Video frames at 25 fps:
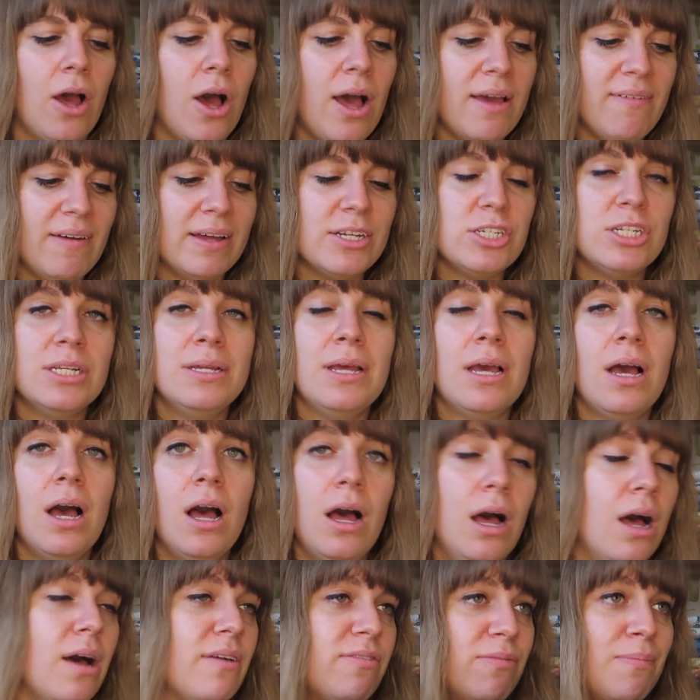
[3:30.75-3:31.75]
I've actually
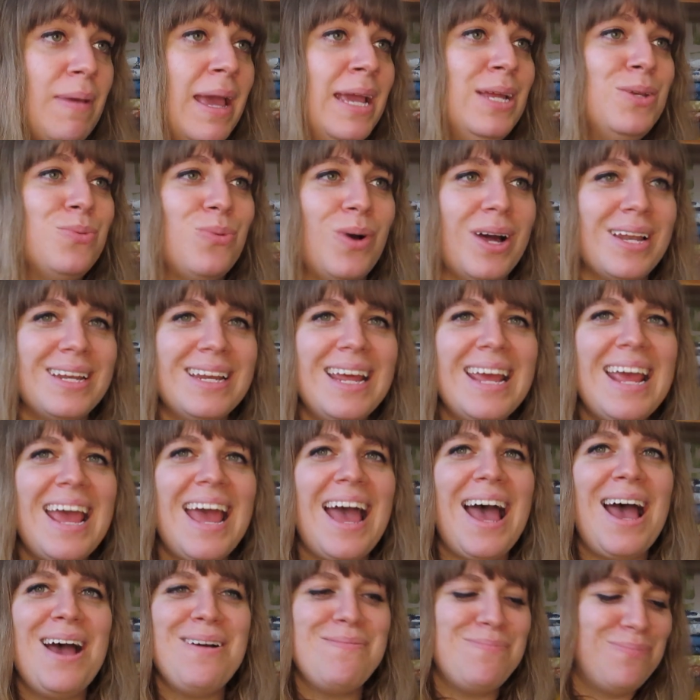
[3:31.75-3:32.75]
half made one
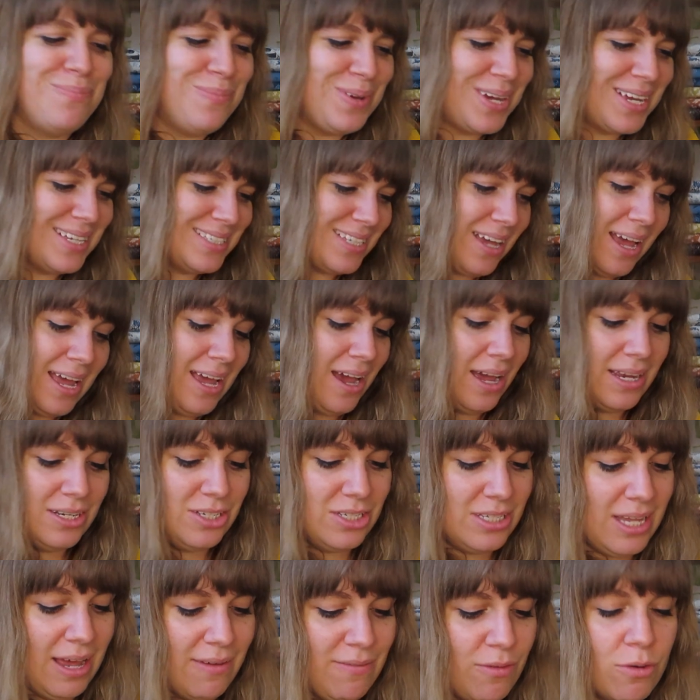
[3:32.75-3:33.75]
because I
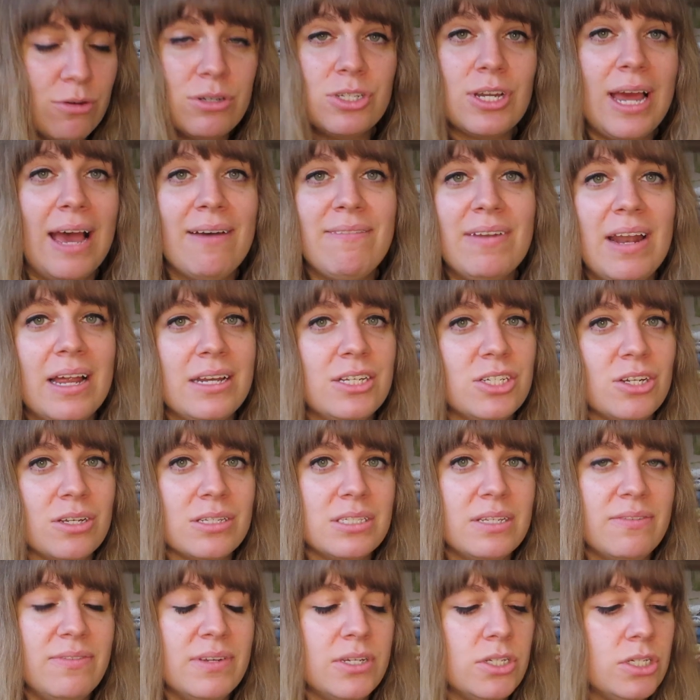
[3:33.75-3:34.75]
just haven't had a
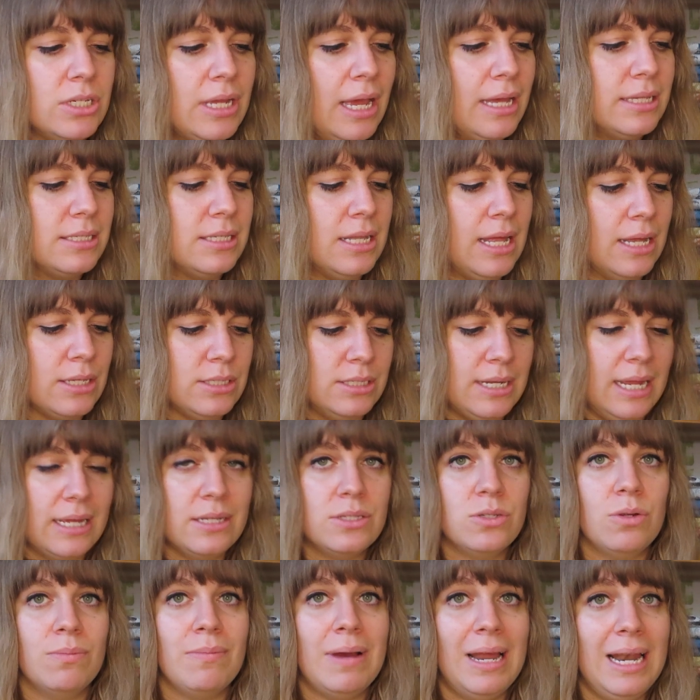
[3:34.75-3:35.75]
chance to finish it yet, so that's
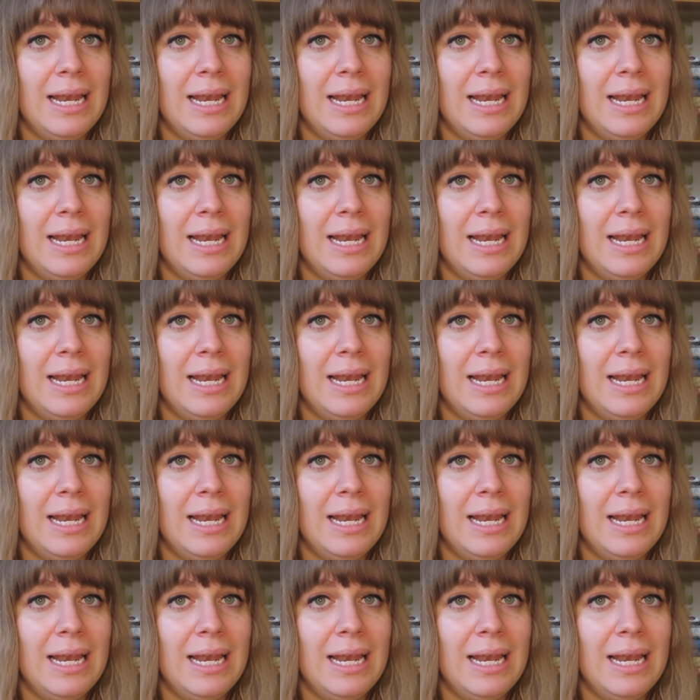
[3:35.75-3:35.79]
next on my